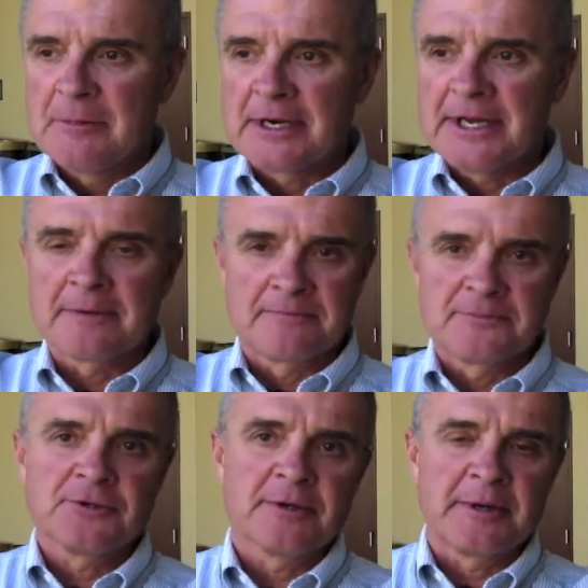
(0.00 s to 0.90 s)
But yeah,
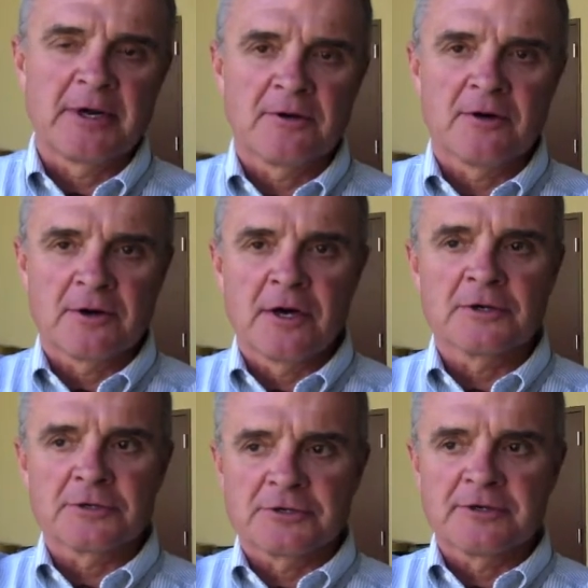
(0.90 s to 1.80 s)
sure. I mean,
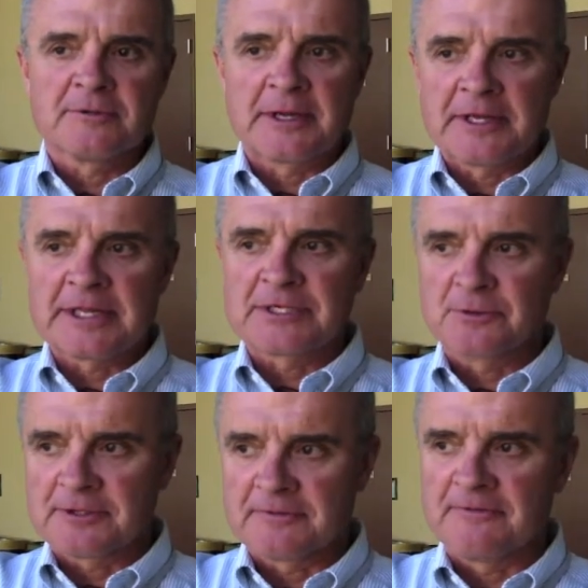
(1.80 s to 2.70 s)
longer term, I think
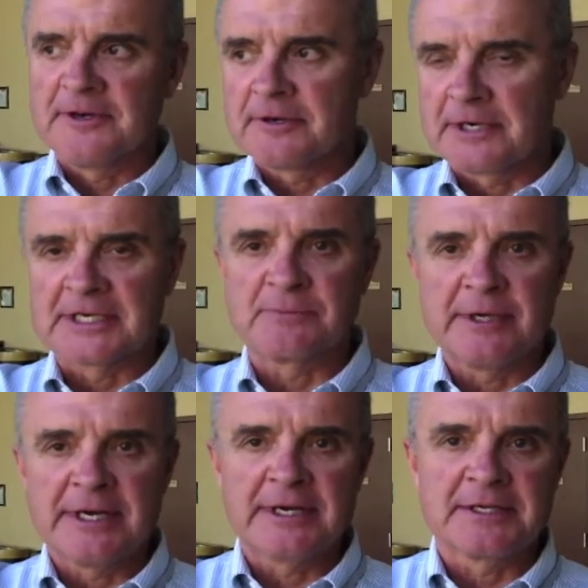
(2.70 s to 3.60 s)
that's what the fear has
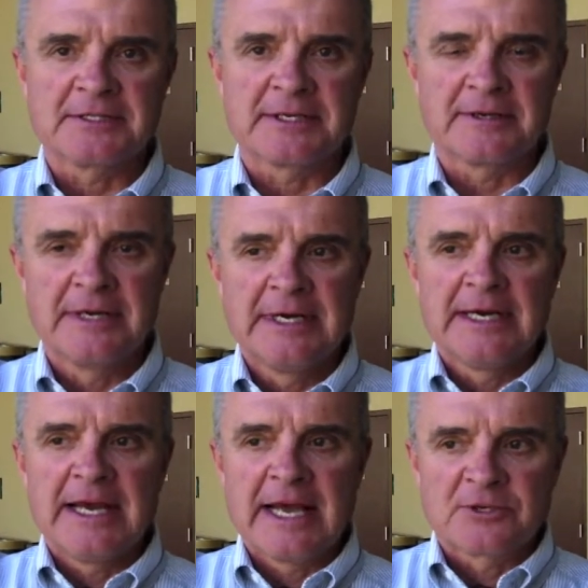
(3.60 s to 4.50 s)
been, is that
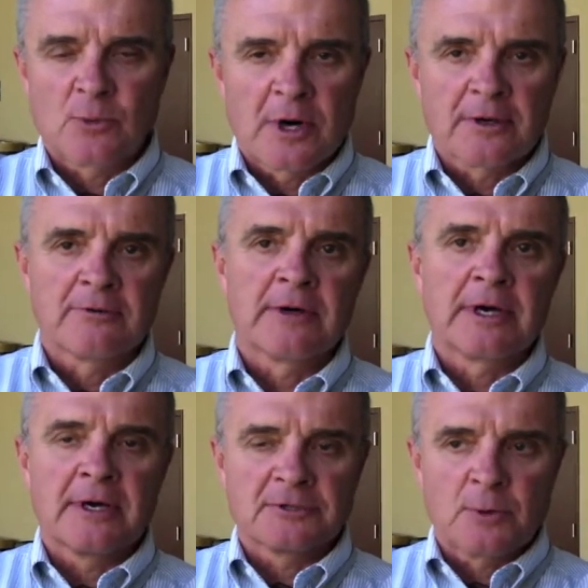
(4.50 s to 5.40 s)
as
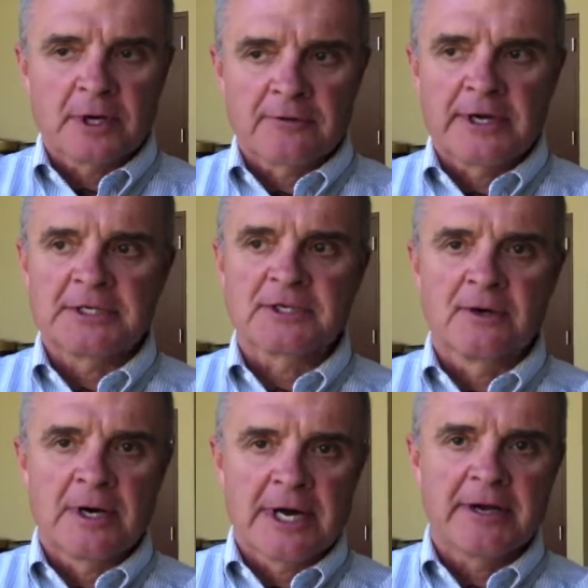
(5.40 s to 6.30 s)
water as water rates
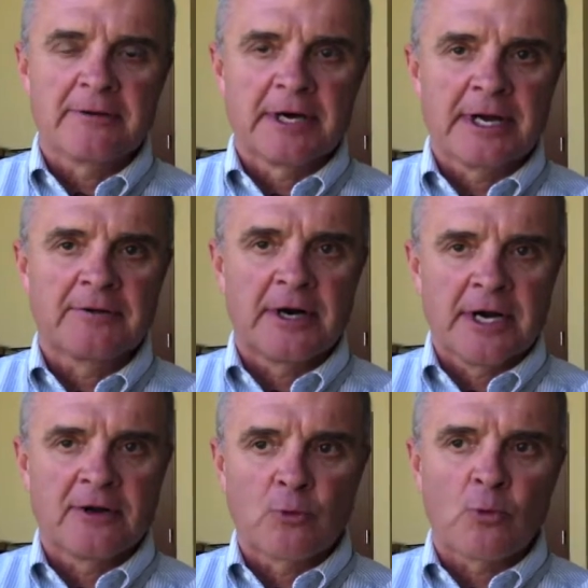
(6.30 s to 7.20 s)
go higher and higher and
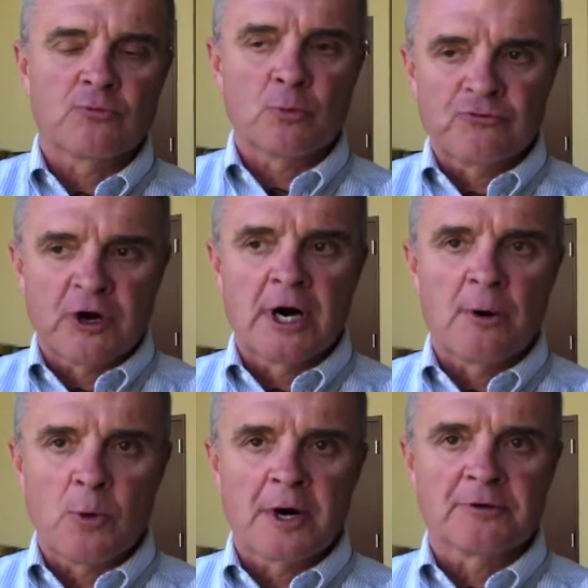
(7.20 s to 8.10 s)
higher,
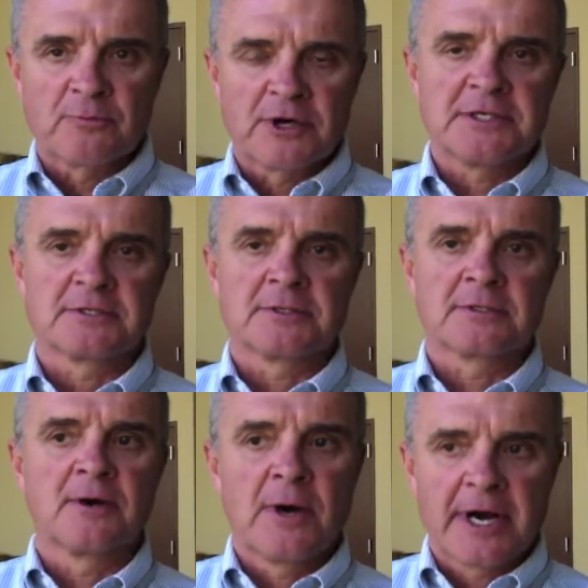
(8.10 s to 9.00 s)
raw water
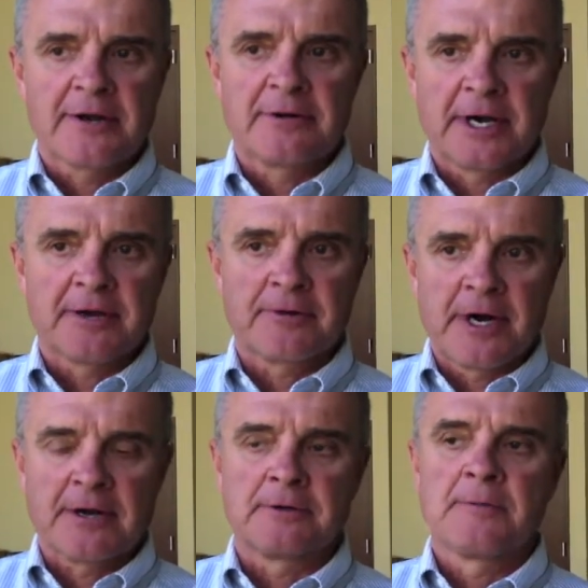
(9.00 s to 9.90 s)
prices go higher and higher
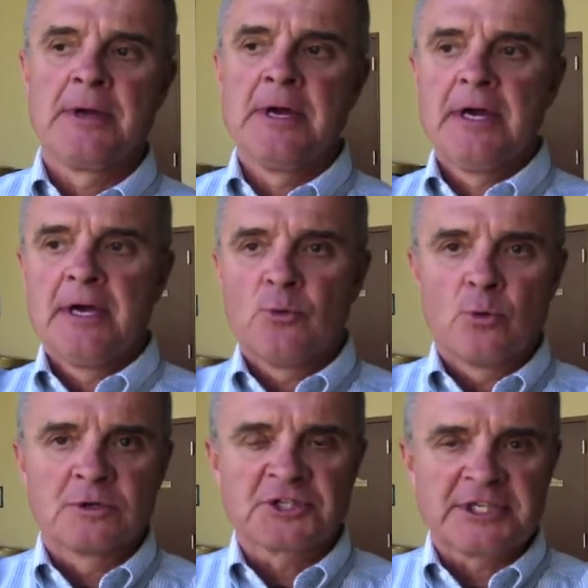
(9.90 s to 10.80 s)
and higher,
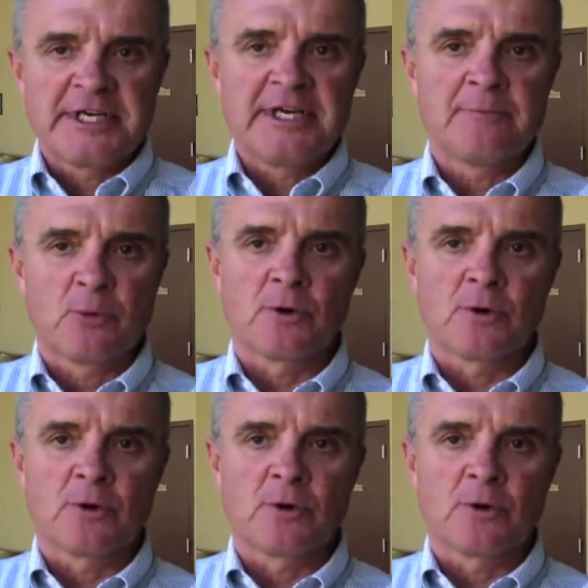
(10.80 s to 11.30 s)
we'll see